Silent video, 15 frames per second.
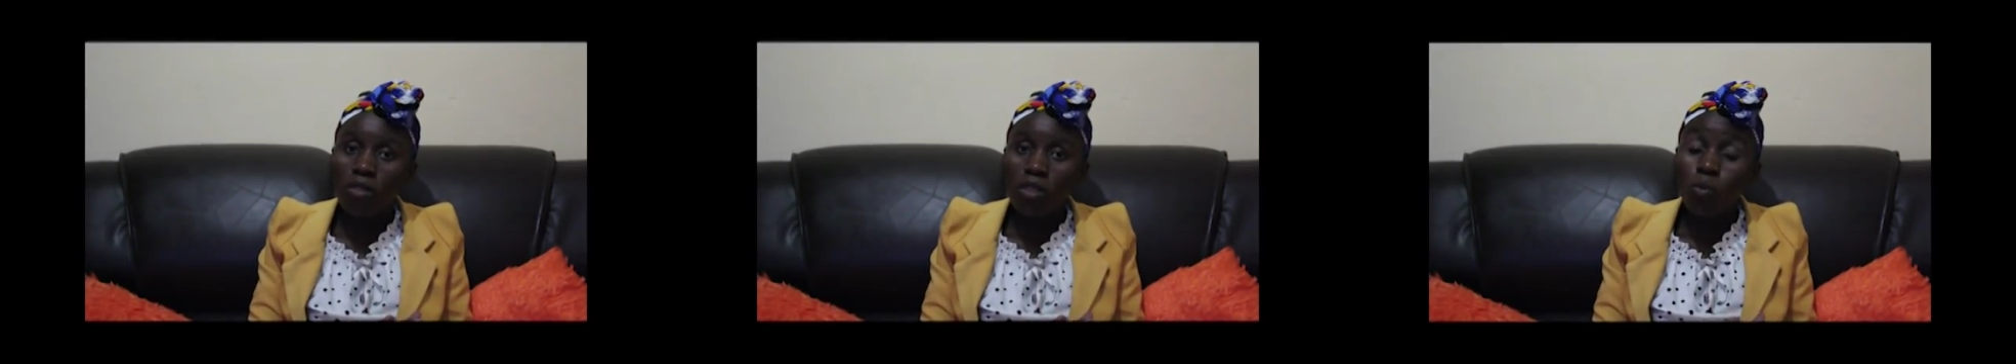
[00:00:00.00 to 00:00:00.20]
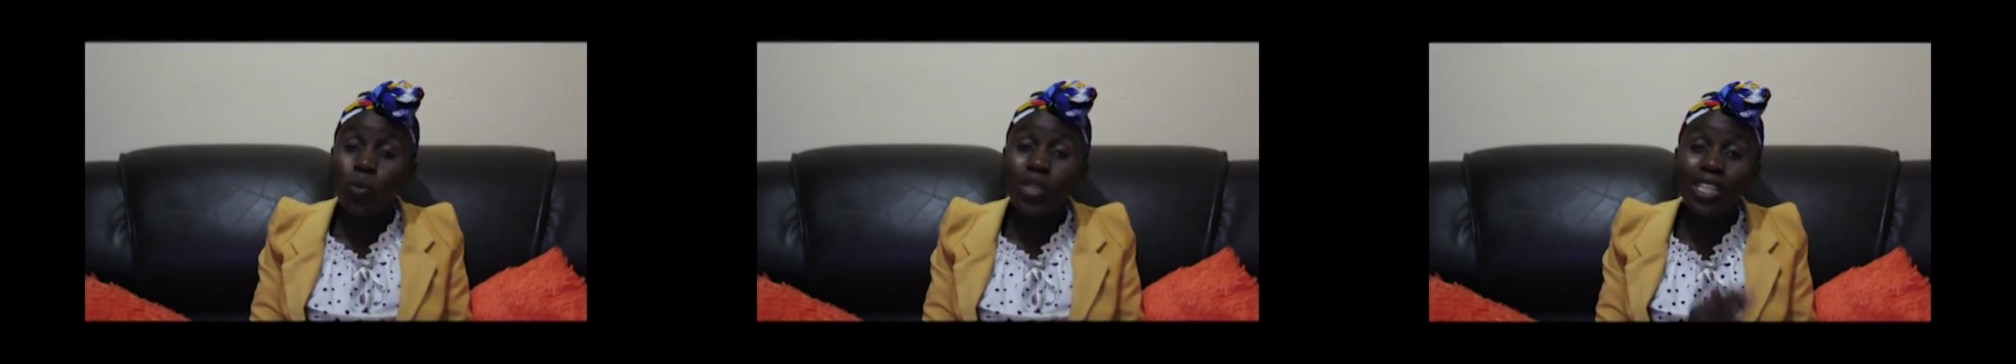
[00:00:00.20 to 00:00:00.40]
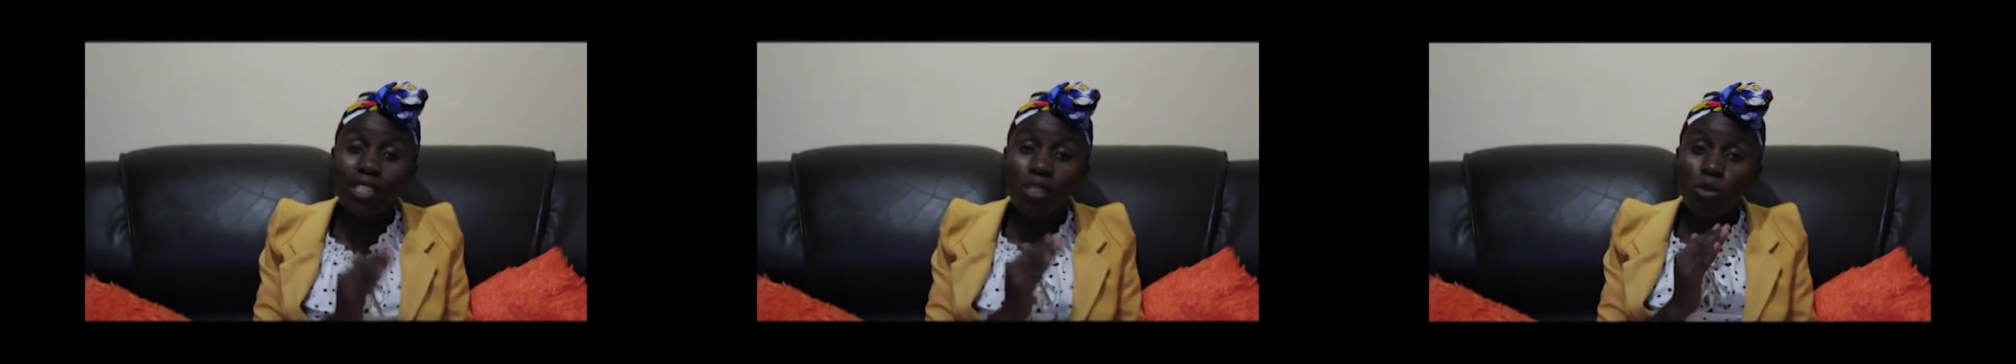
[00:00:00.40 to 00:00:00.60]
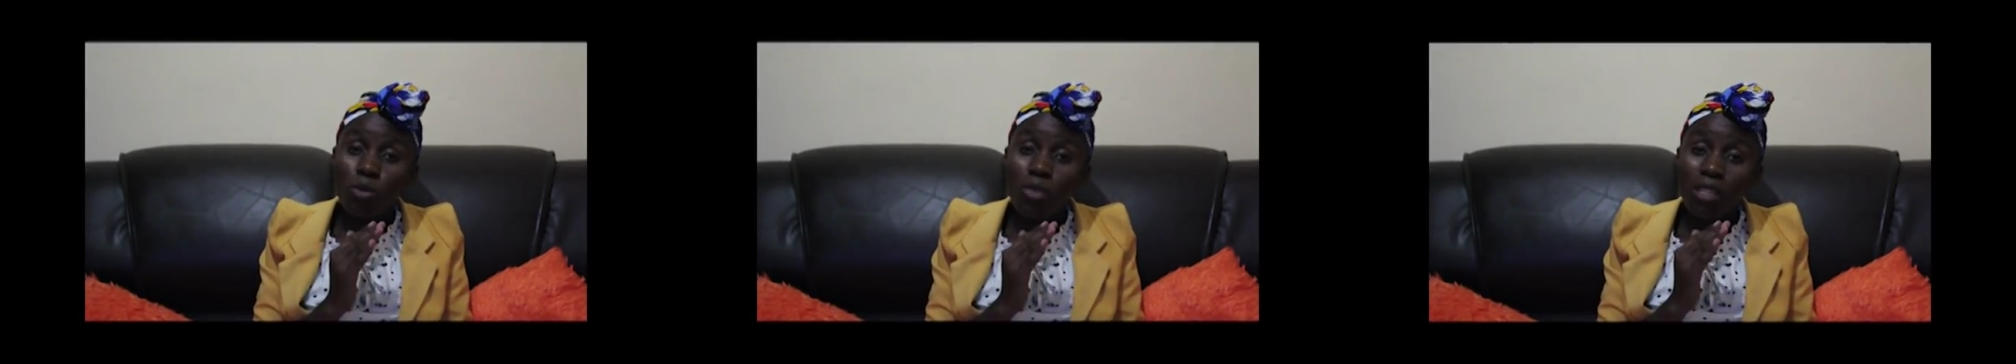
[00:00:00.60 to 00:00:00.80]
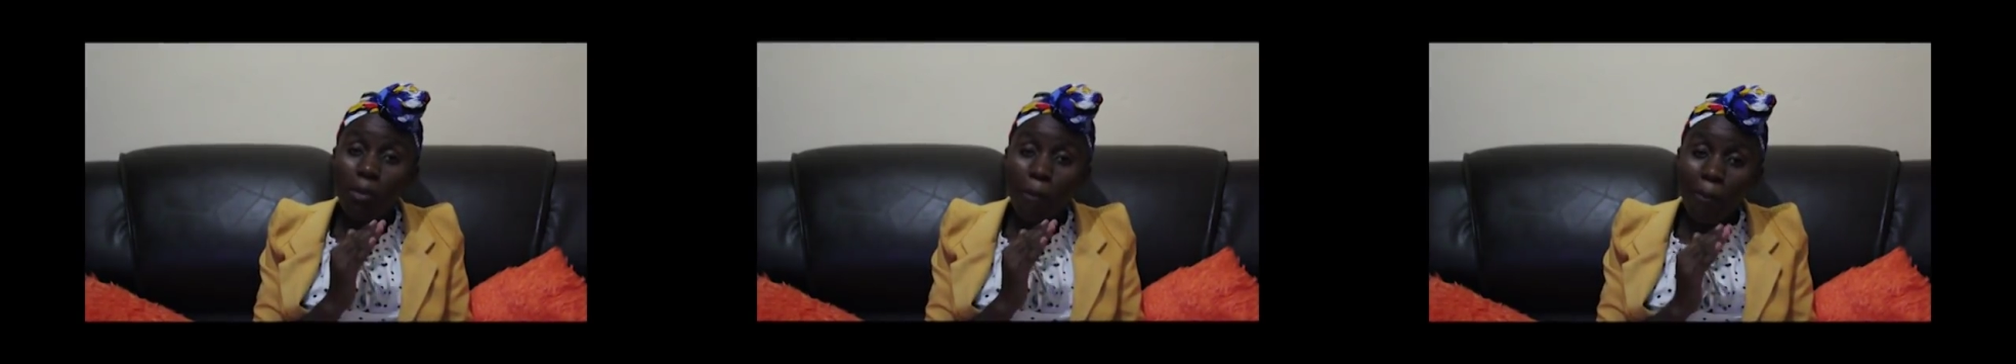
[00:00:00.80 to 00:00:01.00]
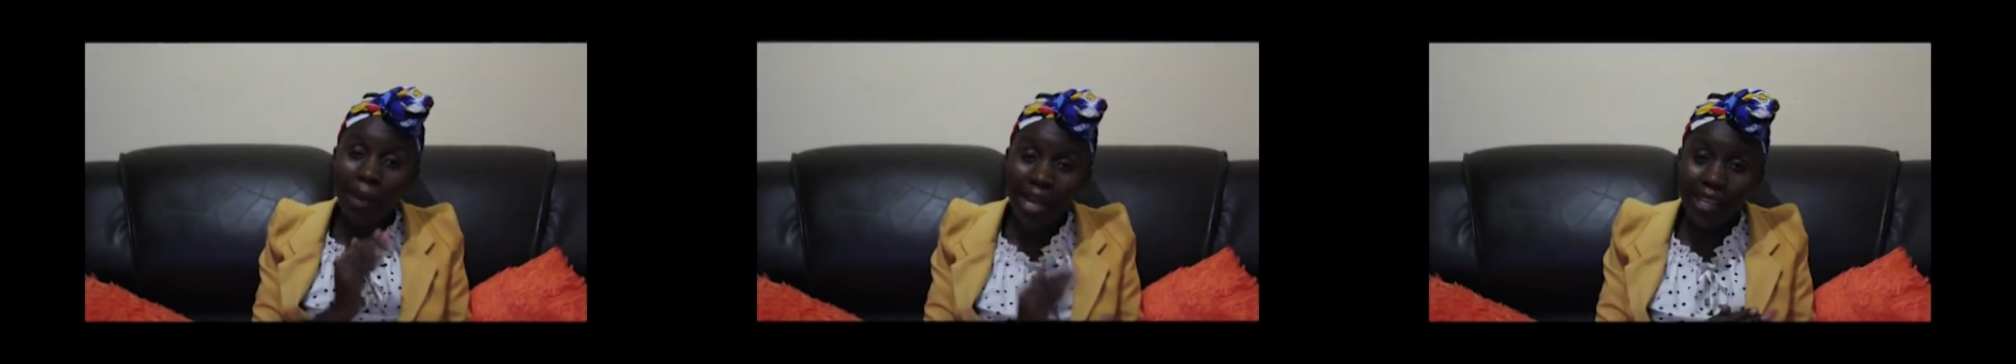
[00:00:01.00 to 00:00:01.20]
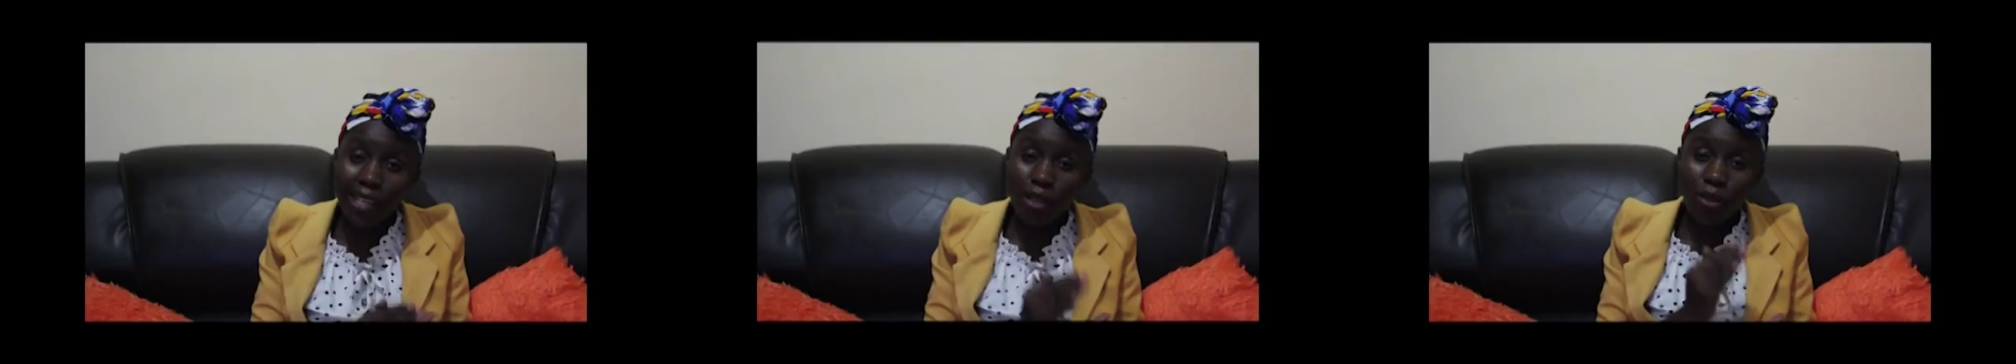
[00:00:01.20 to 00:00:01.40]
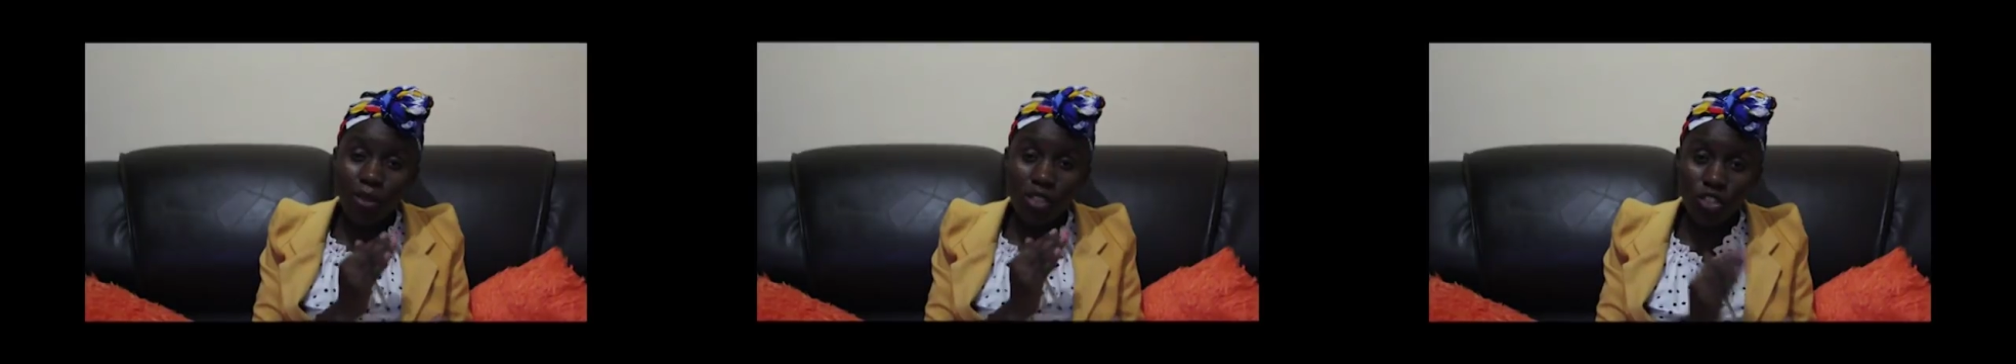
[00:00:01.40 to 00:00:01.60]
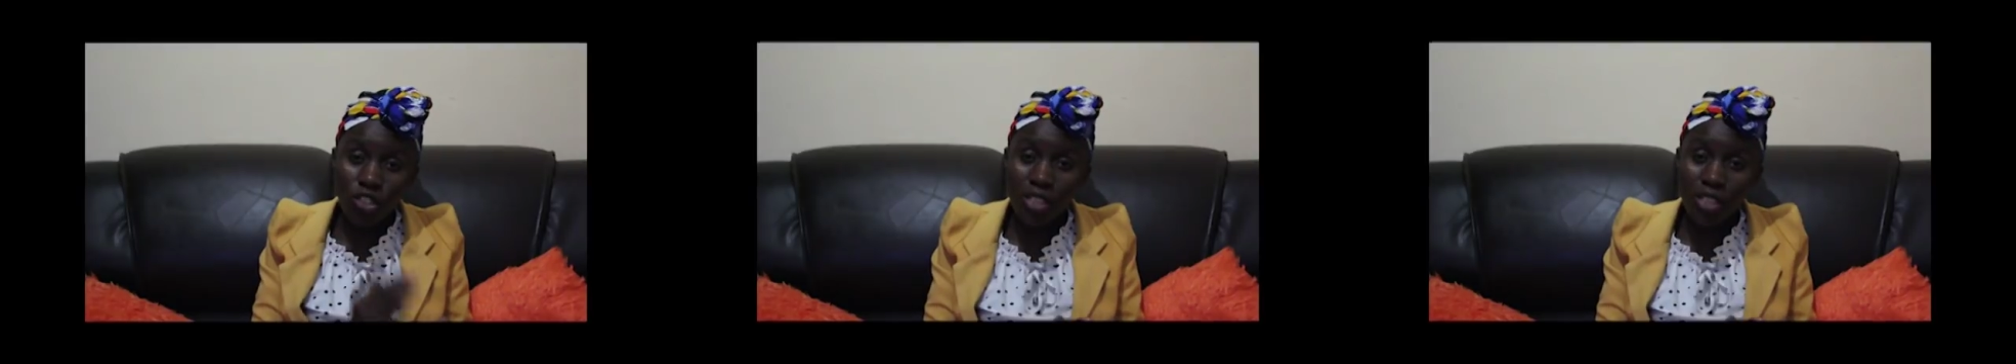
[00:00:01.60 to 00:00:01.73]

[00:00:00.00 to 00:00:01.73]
We need to depend on